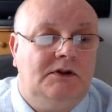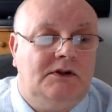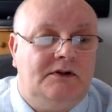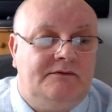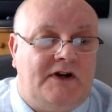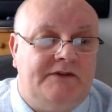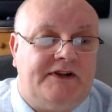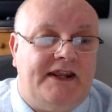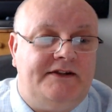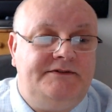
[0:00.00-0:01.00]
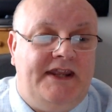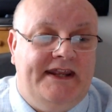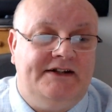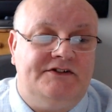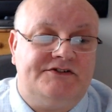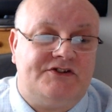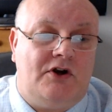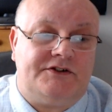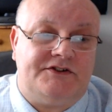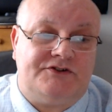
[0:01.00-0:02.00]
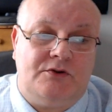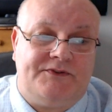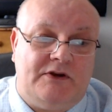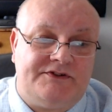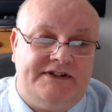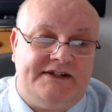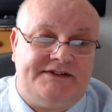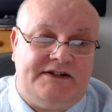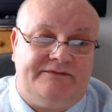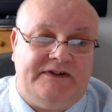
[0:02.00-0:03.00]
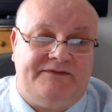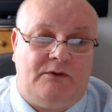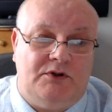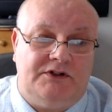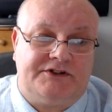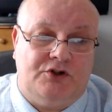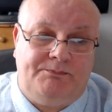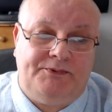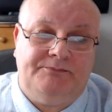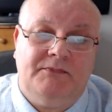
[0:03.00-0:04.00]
5 again, England started the 2018 FIFA World Cup